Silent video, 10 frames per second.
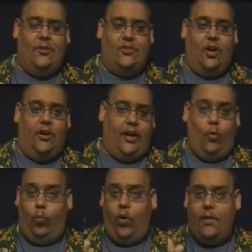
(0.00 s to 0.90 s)
target.
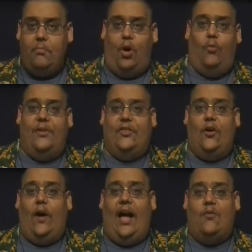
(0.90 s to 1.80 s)
One moment,
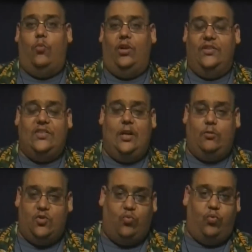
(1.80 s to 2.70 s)
though, I will say
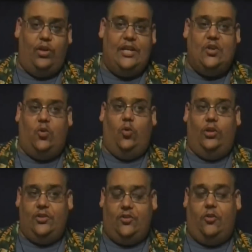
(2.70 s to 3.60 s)
was really
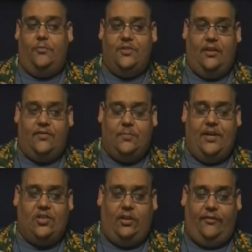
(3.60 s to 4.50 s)
cool in terms of
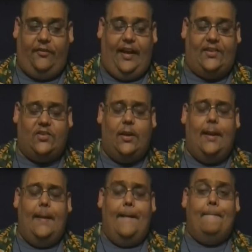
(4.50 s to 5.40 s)
special effects
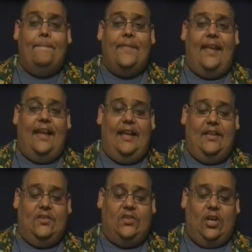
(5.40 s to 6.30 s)

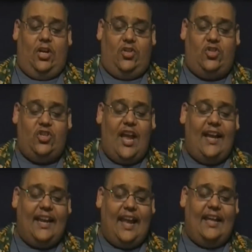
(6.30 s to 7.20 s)
is
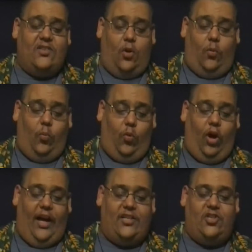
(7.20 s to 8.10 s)
Jack has a
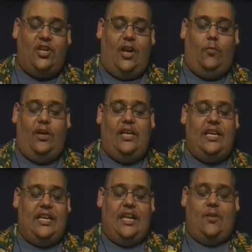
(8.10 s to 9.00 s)
watch, and when
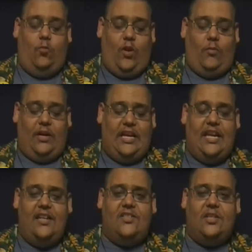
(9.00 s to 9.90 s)
he
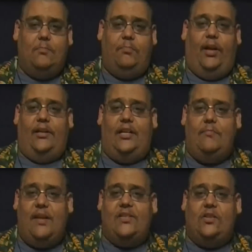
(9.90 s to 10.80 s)
hits the button, he
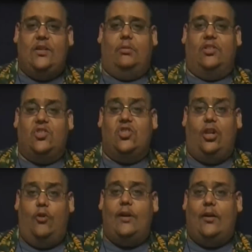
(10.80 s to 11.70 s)
basically is able to
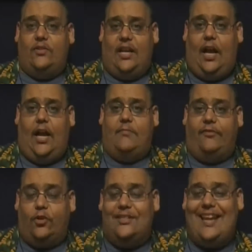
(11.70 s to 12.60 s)
slow down time
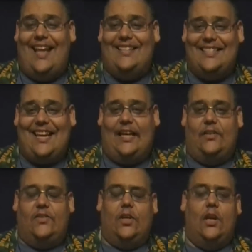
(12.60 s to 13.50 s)
for 10
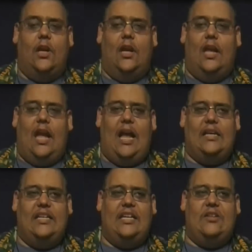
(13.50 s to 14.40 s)
seconds.
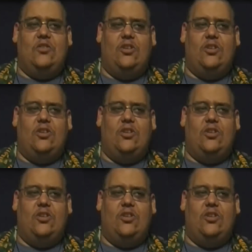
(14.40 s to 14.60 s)
And he